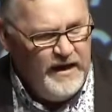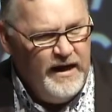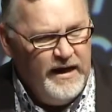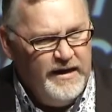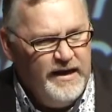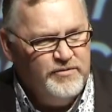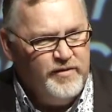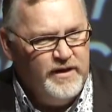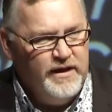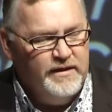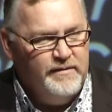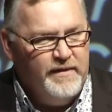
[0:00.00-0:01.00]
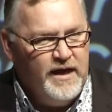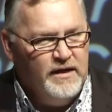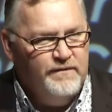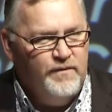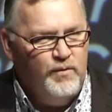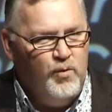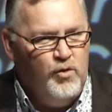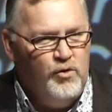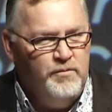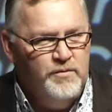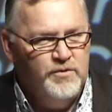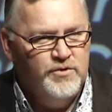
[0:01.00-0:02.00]
And that's really a demand for
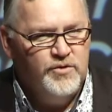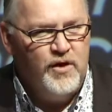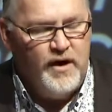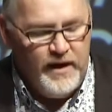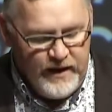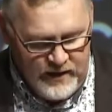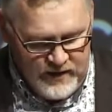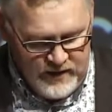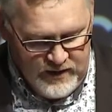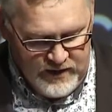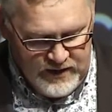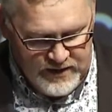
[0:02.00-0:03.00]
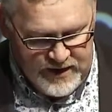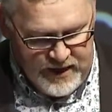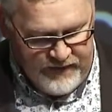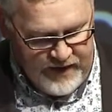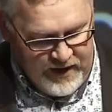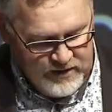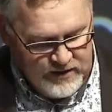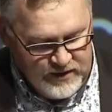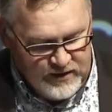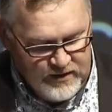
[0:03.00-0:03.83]
warm, dry, safe housing.